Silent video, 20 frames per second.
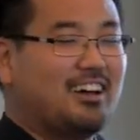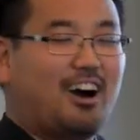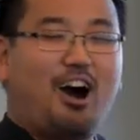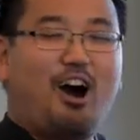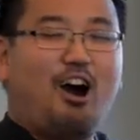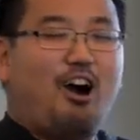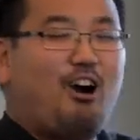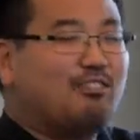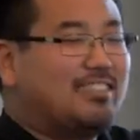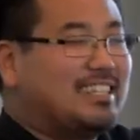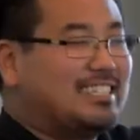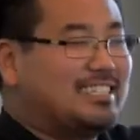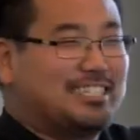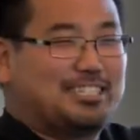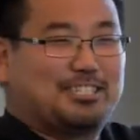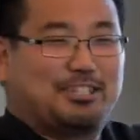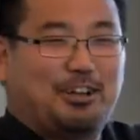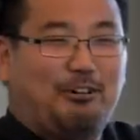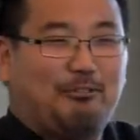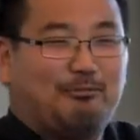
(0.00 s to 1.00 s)
Oh, this
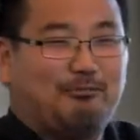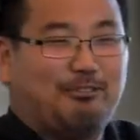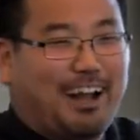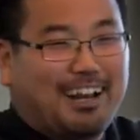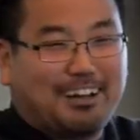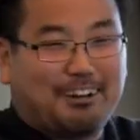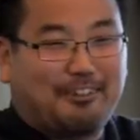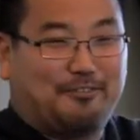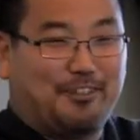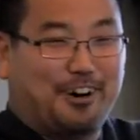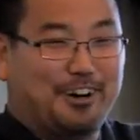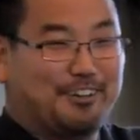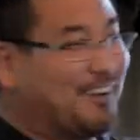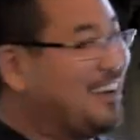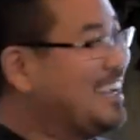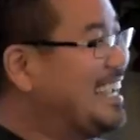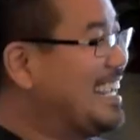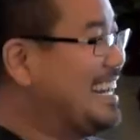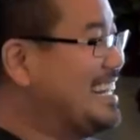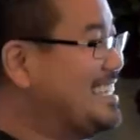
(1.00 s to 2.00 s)
is so wonderful.
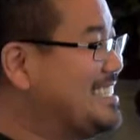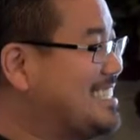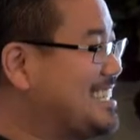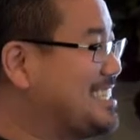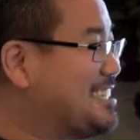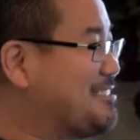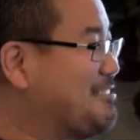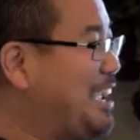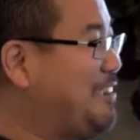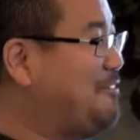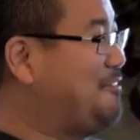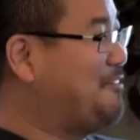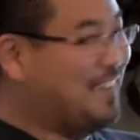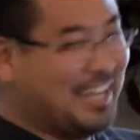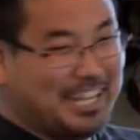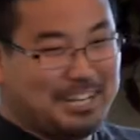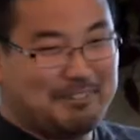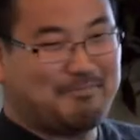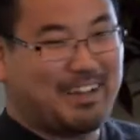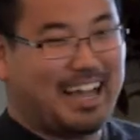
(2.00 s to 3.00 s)
We're getting such great
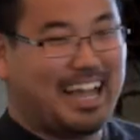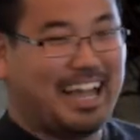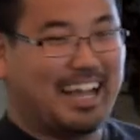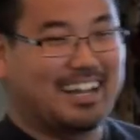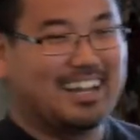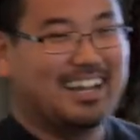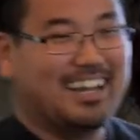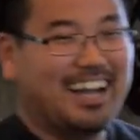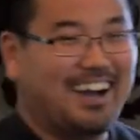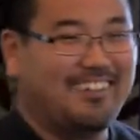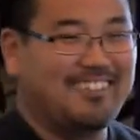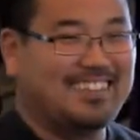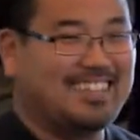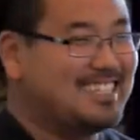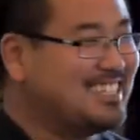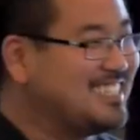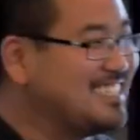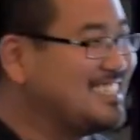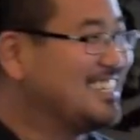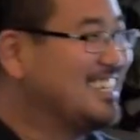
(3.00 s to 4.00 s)
feedback. I mean,
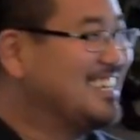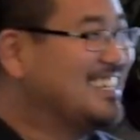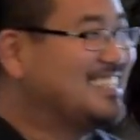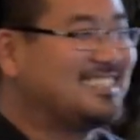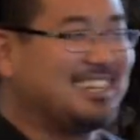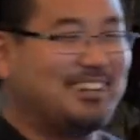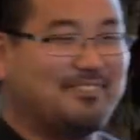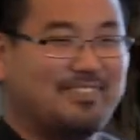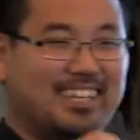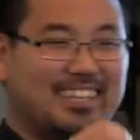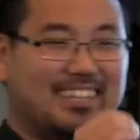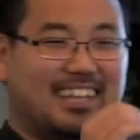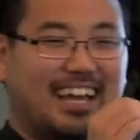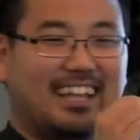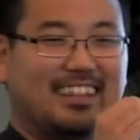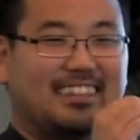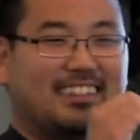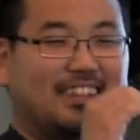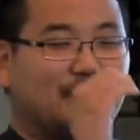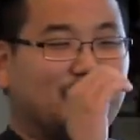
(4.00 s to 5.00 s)
this is something
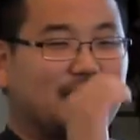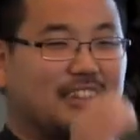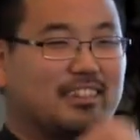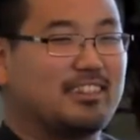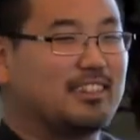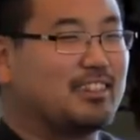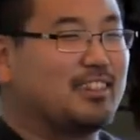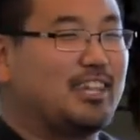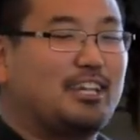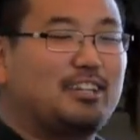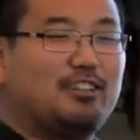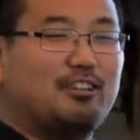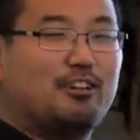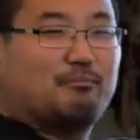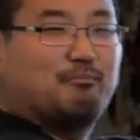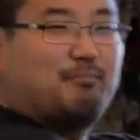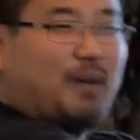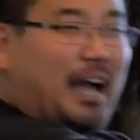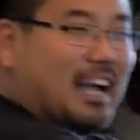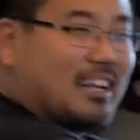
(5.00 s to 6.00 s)
that they
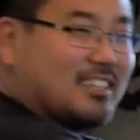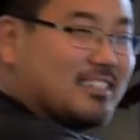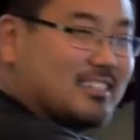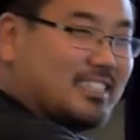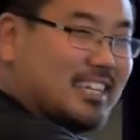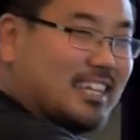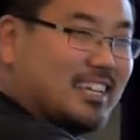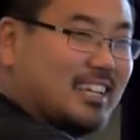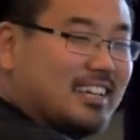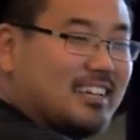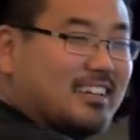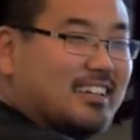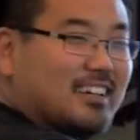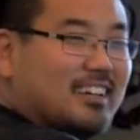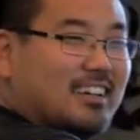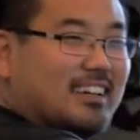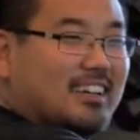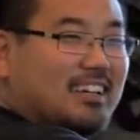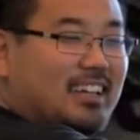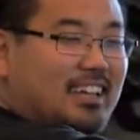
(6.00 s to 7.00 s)
look back to see,
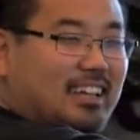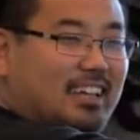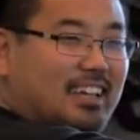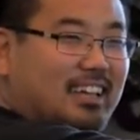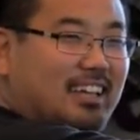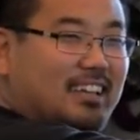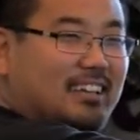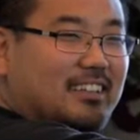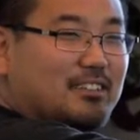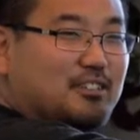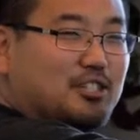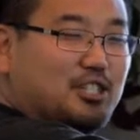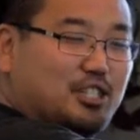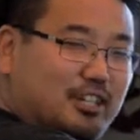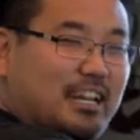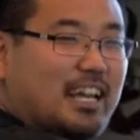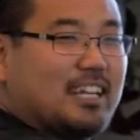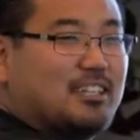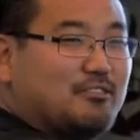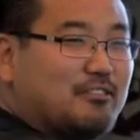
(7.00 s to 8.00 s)

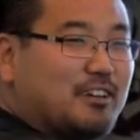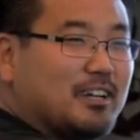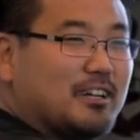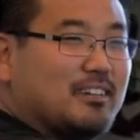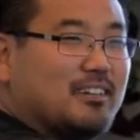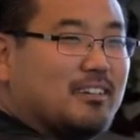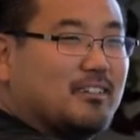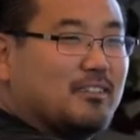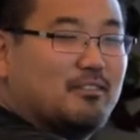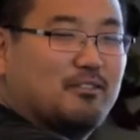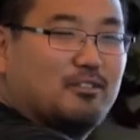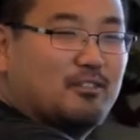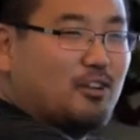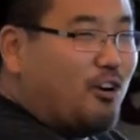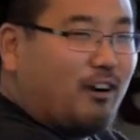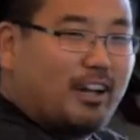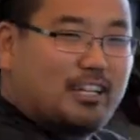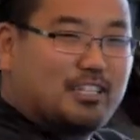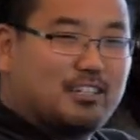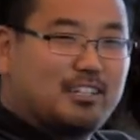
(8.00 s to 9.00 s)
should I do it?
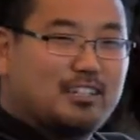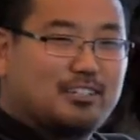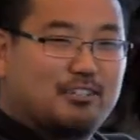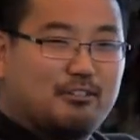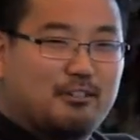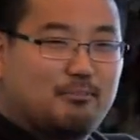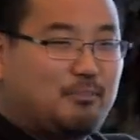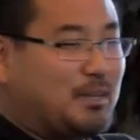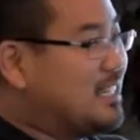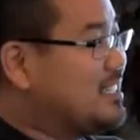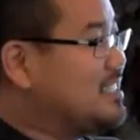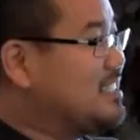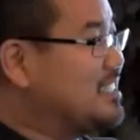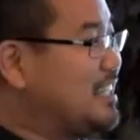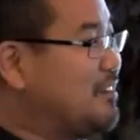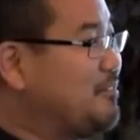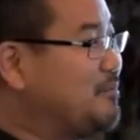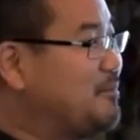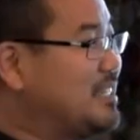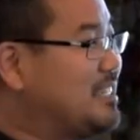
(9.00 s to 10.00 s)
No, I shouldn't do it because it's
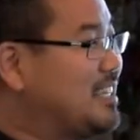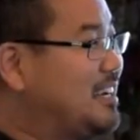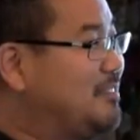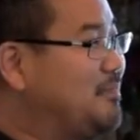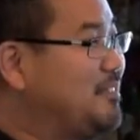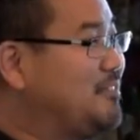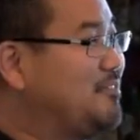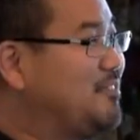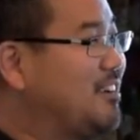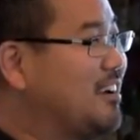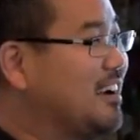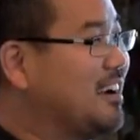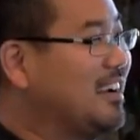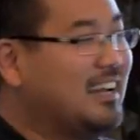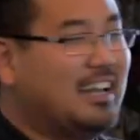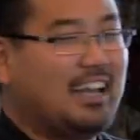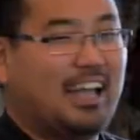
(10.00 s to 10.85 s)
never been done before.